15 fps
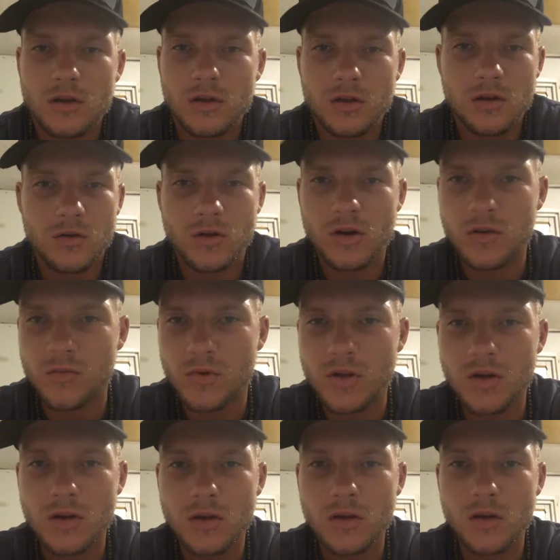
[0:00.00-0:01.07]
You know what I
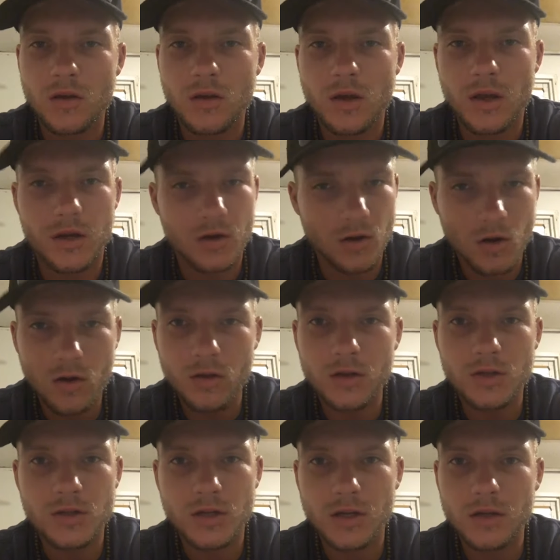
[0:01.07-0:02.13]
mean?
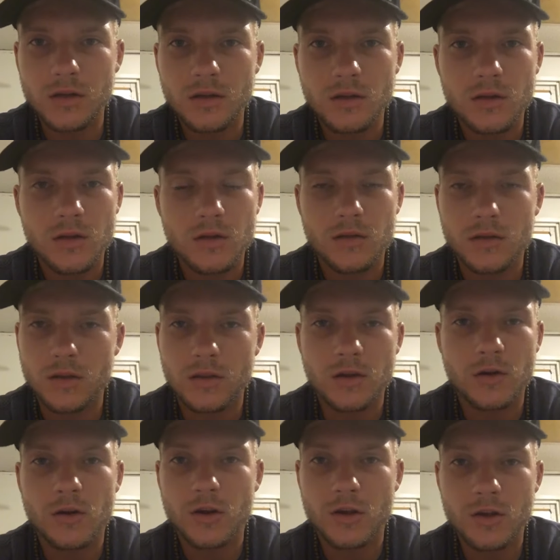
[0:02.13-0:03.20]
Acknowledging that
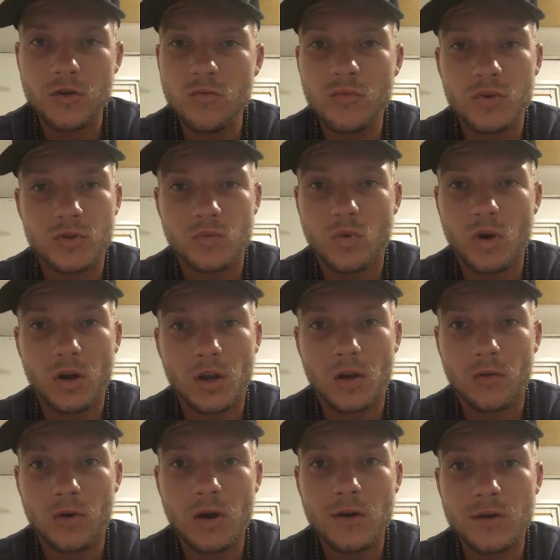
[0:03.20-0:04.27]
there are humans walking
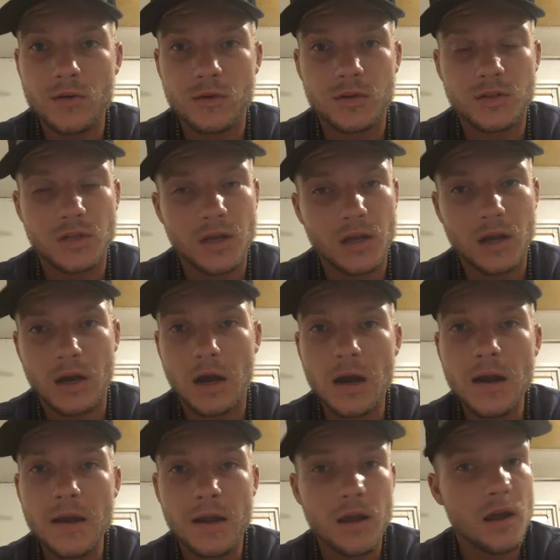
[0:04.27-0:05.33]
around you and saying,
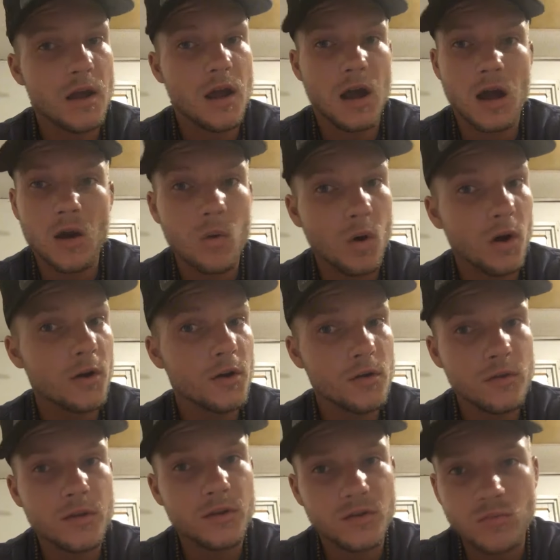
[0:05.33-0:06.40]
hi, how are
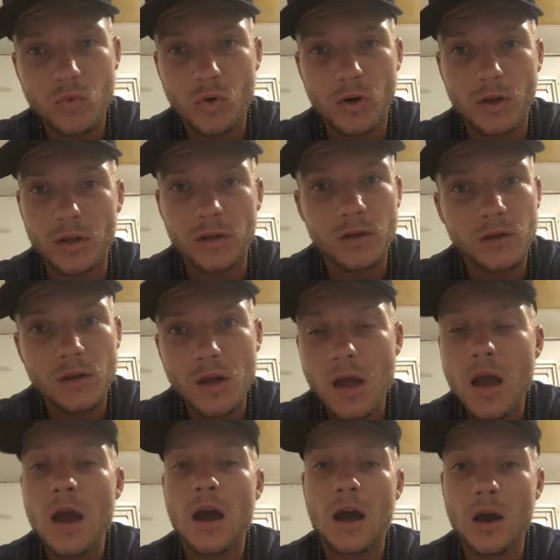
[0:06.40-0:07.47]
you this morning?
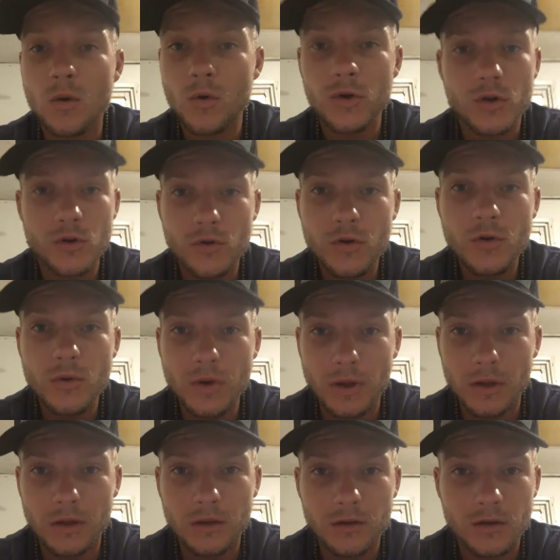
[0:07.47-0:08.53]
How are you
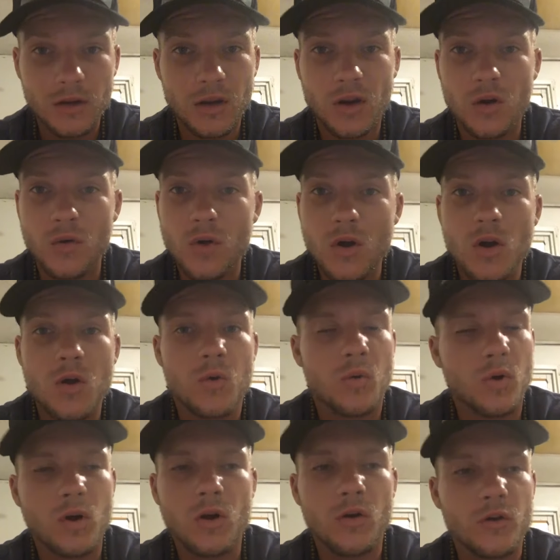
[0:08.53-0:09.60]
doing?
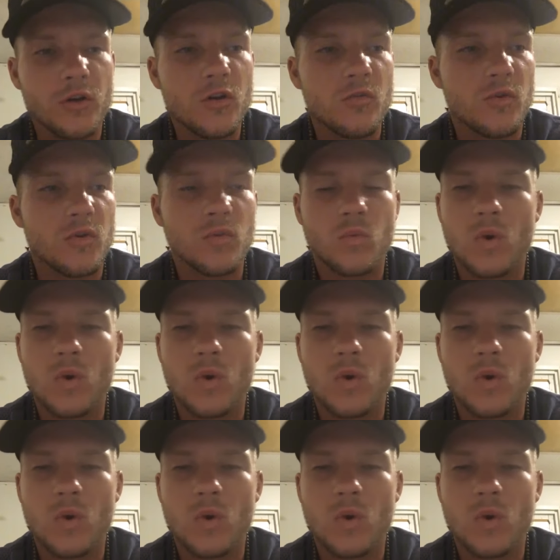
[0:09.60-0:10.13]
We're all human.